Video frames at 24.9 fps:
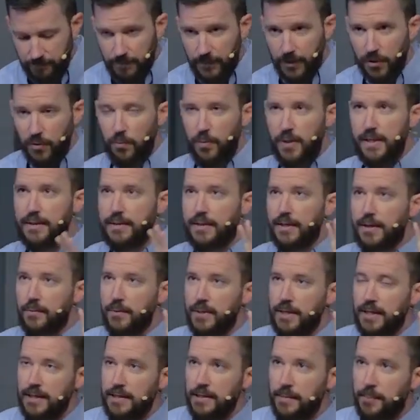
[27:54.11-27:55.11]
we, that
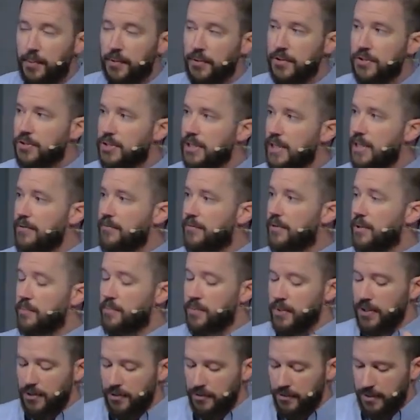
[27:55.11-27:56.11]
we need to perceive the
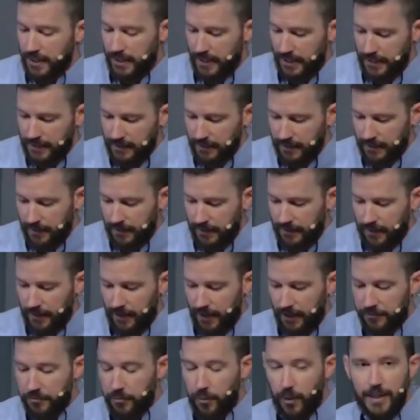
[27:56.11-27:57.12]
beauty
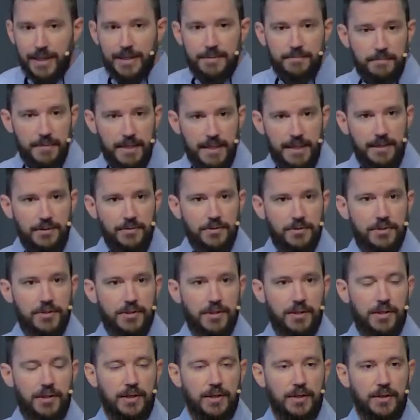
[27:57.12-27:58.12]
of what it means
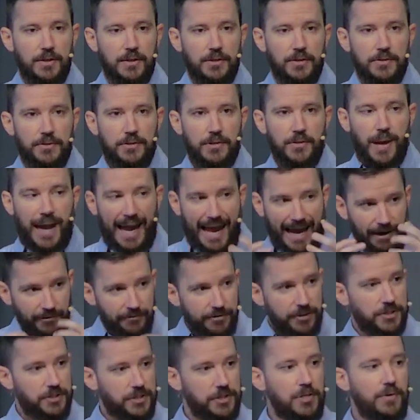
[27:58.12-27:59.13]
to have
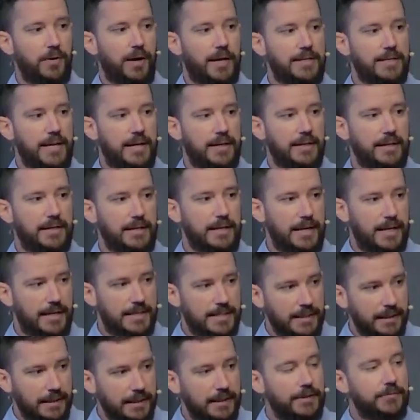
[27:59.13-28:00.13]
this new identity and
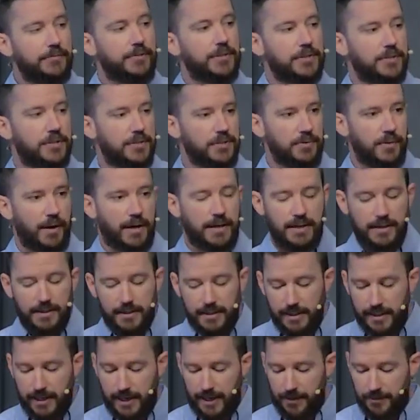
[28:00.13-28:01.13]
to live this new
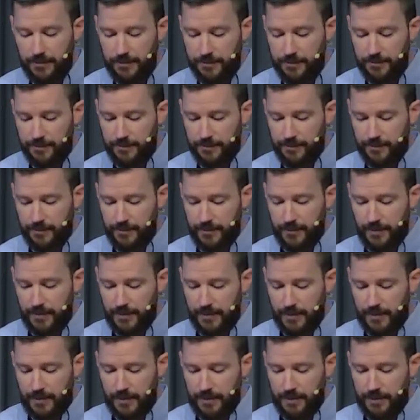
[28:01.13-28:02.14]
identity out.
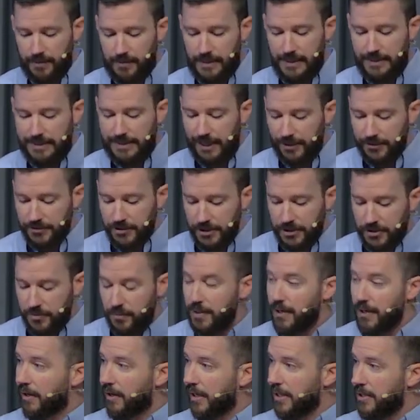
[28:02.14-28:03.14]
He tells us
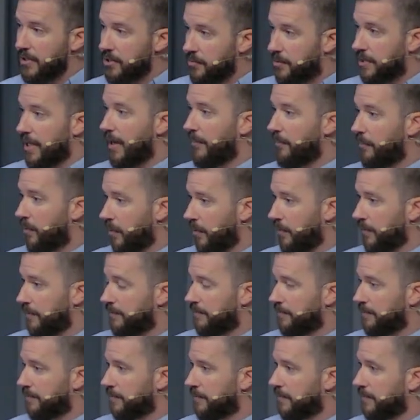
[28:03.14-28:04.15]
we new temple,
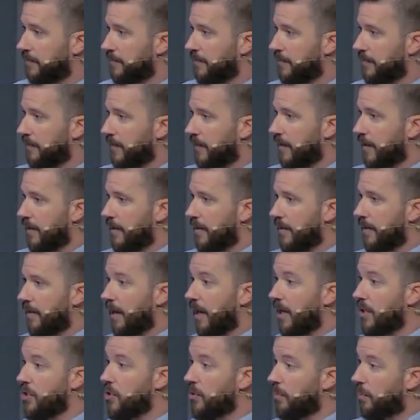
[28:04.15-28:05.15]

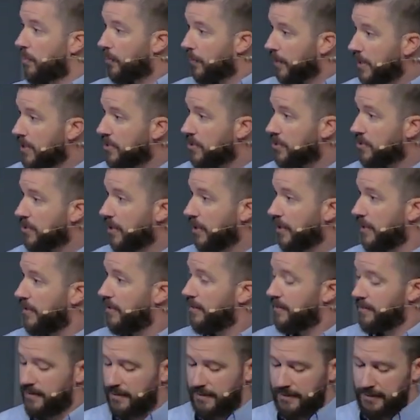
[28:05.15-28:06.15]
a new priesthood
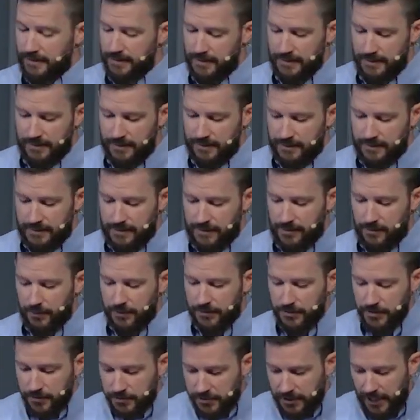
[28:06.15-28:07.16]
with
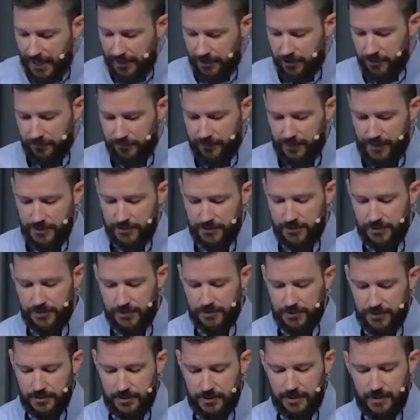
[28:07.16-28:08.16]
new
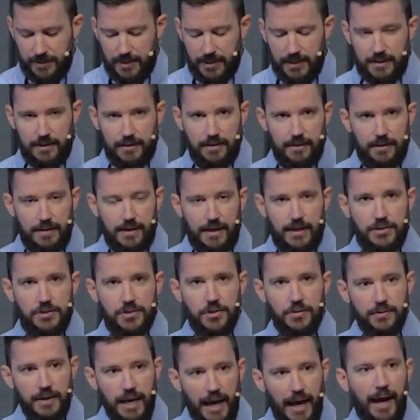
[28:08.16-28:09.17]
sacrifices. And
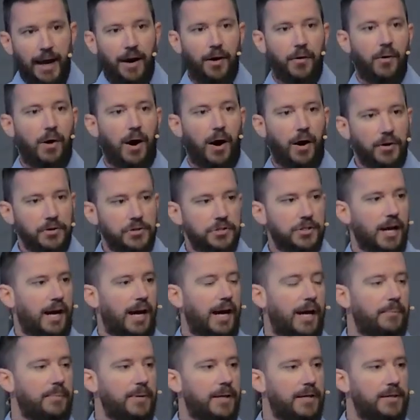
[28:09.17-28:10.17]
so now our
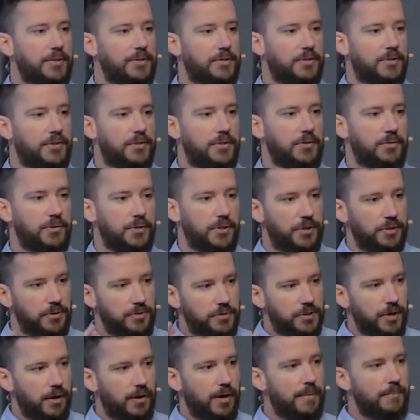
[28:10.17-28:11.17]
job is to
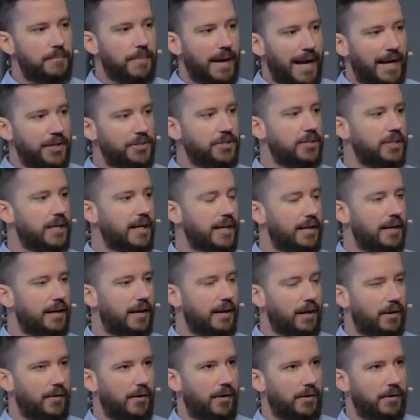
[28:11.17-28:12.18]
use our, imagina-
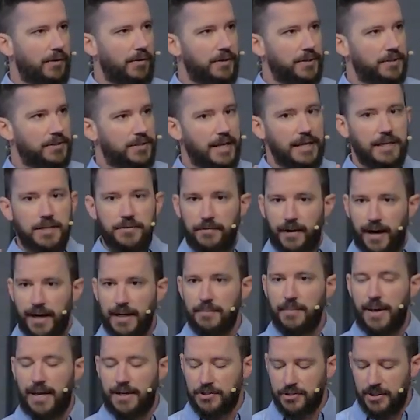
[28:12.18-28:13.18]
our sanctified
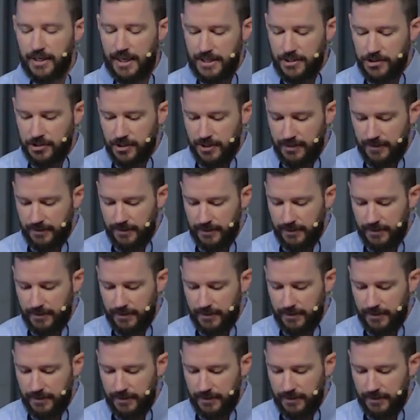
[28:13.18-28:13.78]
imagination